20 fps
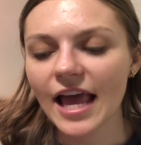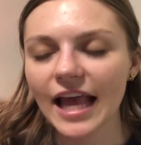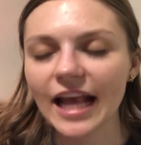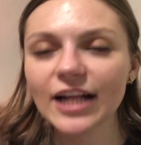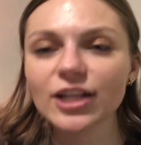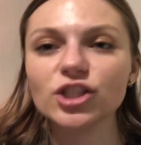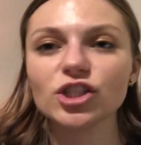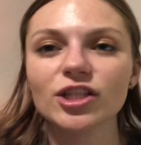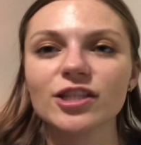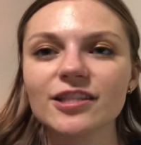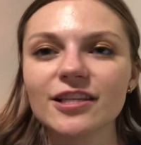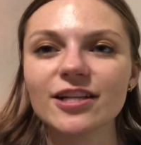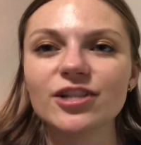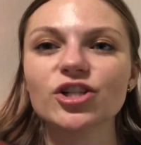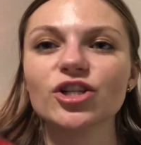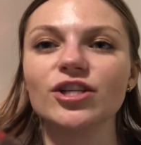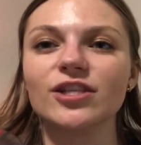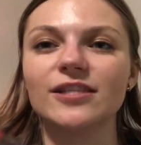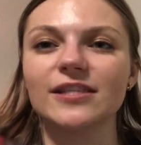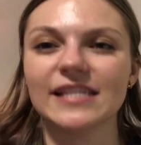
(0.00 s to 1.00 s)
It's just such
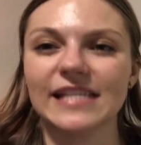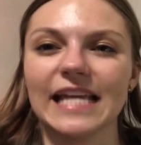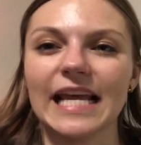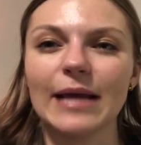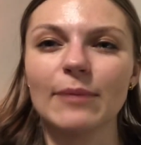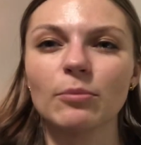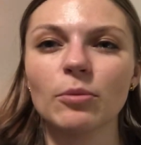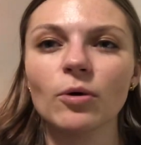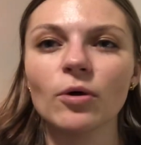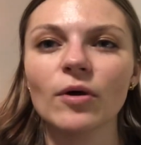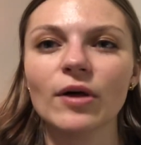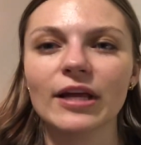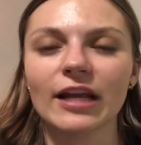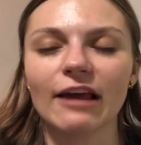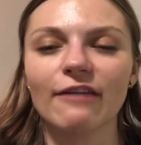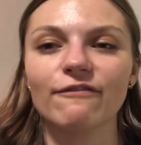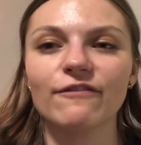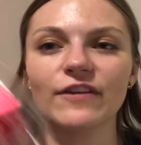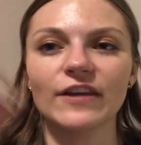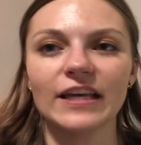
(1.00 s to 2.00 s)
a staple. And
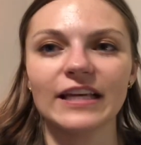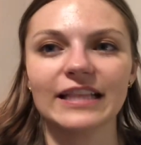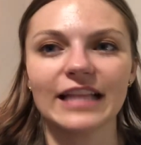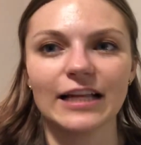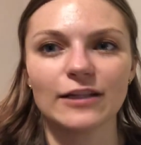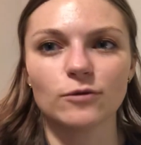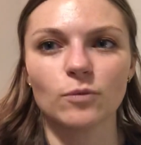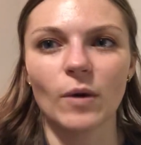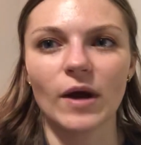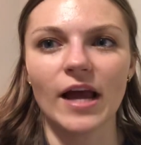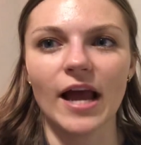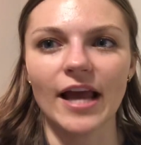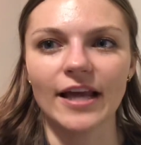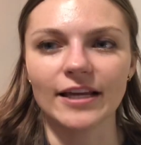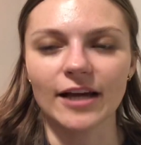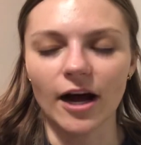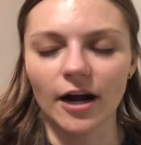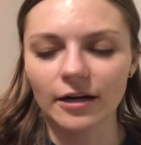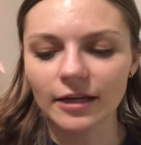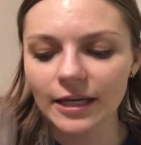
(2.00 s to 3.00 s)
I feel like that's why I
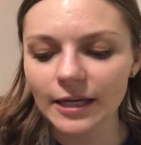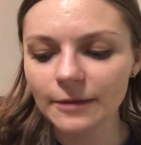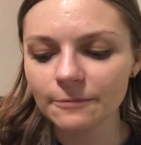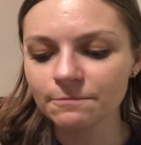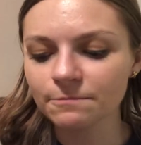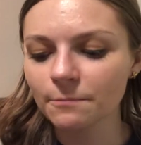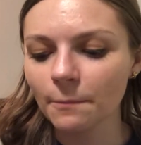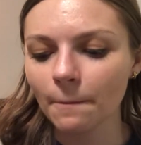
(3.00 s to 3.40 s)
got it.